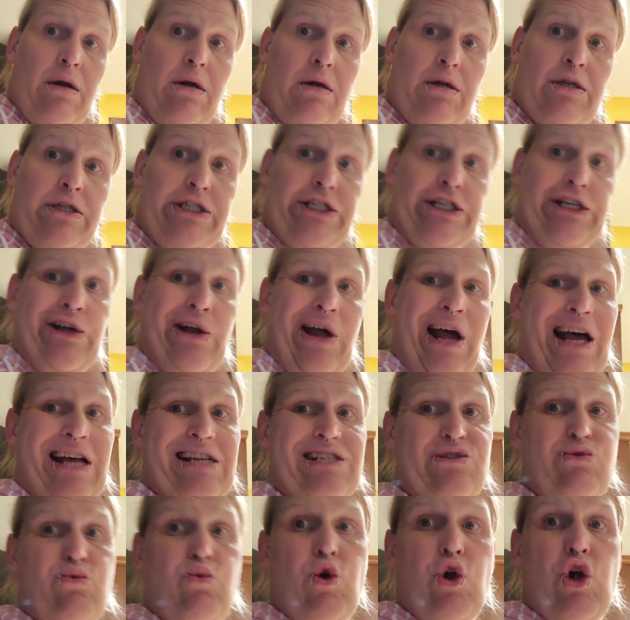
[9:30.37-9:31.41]
still has
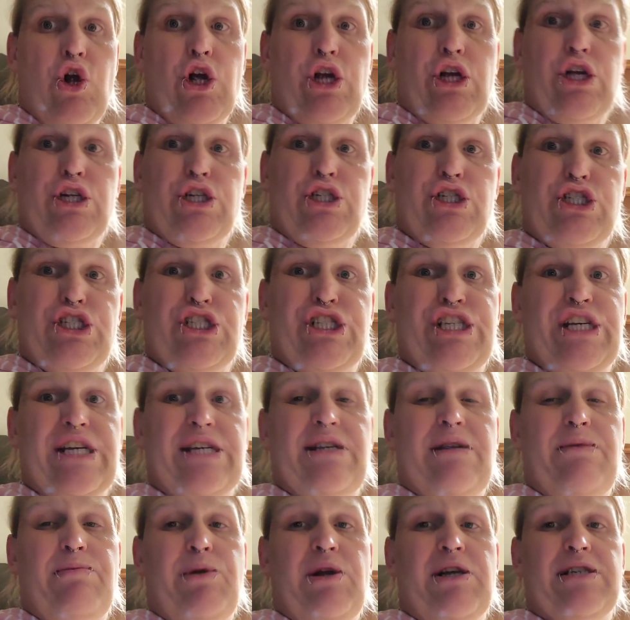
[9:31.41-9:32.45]
to work
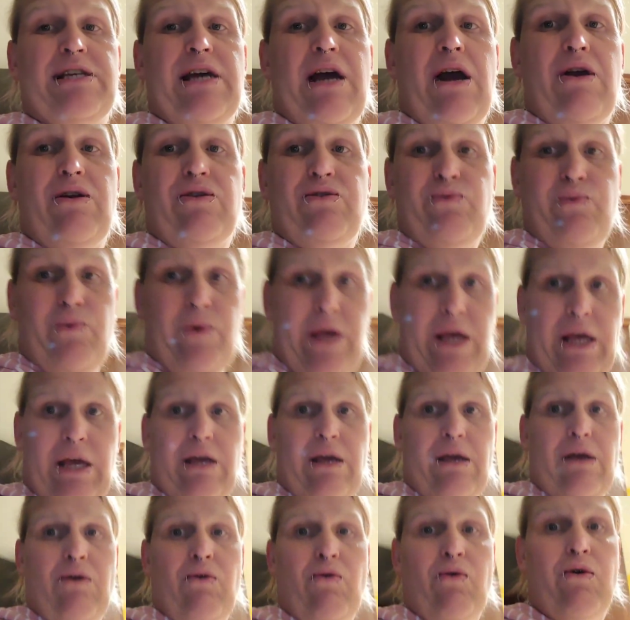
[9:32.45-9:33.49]
60 plus hours a
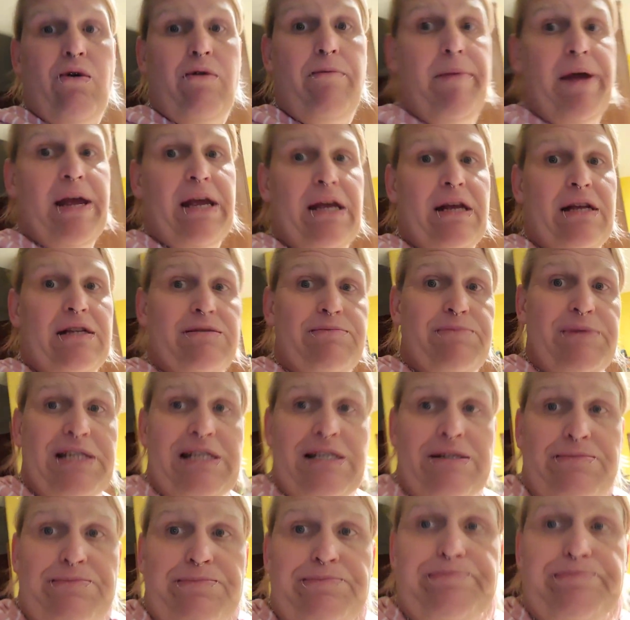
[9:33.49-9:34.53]
week in order to make ends meet.